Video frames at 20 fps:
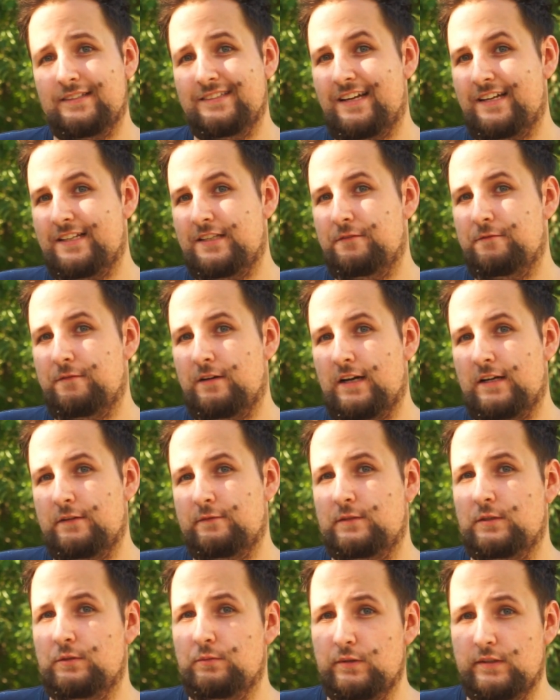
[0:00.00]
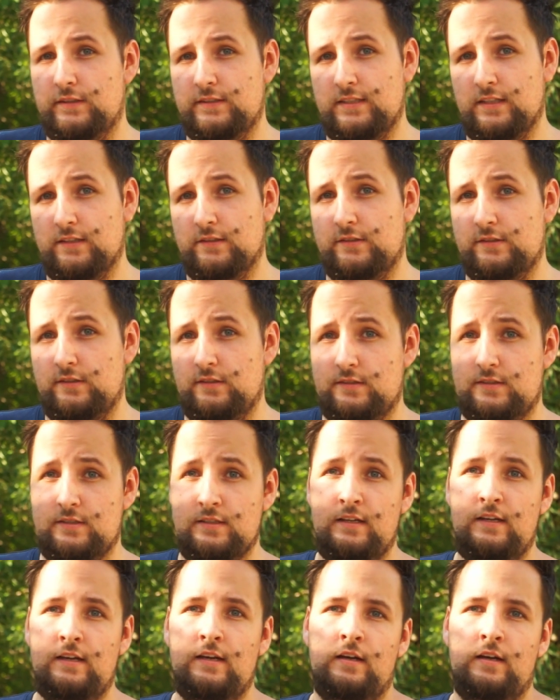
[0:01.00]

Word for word: ninety-five degrees Celsius.